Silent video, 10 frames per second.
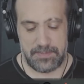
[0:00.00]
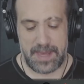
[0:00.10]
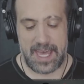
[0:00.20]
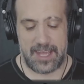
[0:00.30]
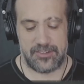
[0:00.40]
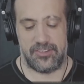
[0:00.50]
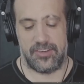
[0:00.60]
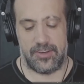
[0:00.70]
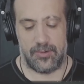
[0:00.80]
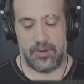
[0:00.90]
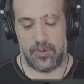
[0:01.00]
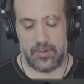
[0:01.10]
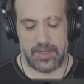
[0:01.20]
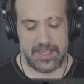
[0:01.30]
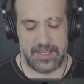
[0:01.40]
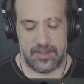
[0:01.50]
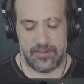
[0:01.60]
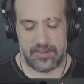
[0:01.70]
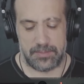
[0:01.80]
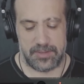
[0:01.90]
patch alone can
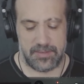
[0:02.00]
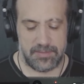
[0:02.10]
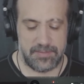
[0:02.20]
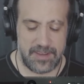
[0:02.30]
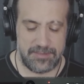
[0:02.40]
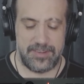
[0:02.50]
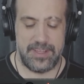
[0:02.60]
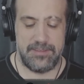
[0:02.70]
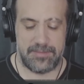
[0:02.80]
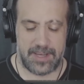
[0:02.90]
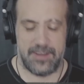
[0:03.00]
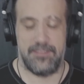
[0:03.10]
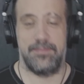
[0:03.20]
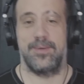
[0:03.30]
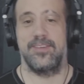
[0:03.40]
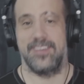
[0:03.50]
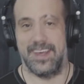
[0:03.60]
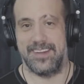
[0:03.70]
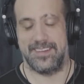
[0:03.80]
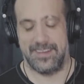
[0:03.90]
use up to
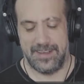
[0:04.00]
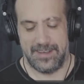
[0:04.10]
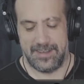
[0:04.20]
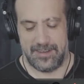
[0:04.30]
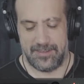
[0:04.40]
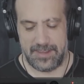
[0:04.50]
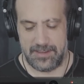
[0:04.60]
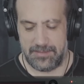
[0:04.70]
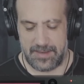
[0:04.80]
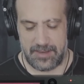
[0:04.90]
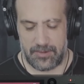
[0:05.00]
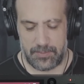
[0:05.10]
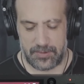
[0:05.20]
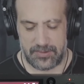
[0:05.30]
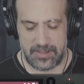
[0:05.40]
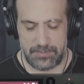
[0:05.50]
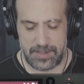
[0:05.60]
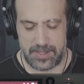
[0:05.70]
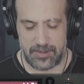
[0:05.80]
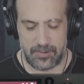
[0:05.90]
55% of the available
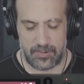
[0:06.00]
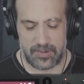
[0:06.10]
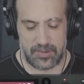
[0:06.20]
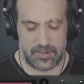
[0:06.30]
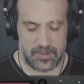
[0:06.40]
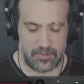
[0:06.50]
CPU. Good